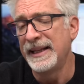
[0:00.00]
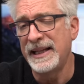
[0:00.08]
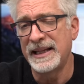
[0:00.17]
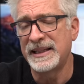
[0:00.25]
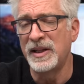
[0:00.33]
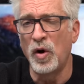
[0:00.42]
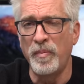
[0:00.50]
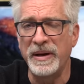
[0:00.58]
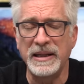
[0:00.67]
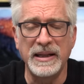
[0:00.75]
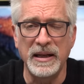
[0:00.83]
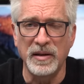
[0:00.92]
That's no
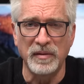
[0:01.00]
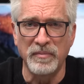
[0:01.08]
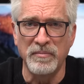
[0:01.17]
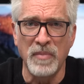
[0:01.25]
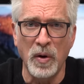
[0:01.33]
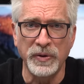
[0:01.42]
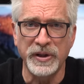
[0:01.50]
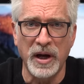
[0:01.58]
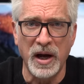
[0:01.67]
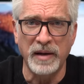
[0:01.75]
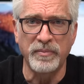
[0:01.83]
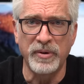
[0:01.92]
big deal. Most
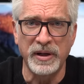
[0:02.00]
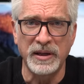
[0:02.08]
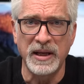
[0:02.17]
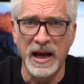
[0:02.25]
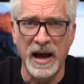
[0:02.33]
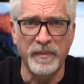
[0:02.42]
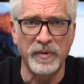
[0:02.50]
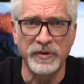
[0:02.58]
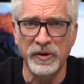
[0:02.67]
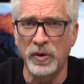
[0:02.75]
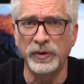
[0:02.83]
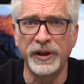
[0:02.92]
hybrid
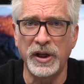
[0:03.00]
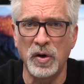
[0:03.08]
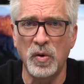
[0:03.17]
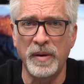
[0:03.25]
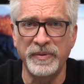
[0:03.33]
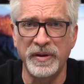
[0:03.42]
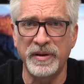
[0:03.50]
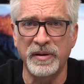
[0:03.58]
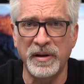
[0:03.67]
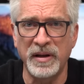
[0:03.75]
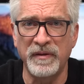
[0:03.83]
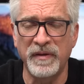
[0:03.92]
cameras only go up to
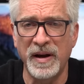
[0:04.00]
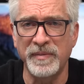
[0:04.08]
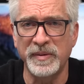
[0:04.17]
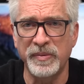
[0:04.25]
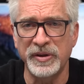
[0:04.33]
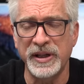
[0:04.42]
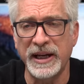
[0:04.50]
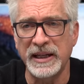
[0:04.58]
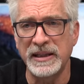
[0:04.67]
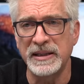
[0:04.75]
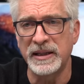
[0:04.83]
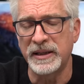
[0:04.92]
30 frames per
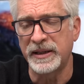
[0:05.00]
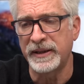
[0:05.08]
second.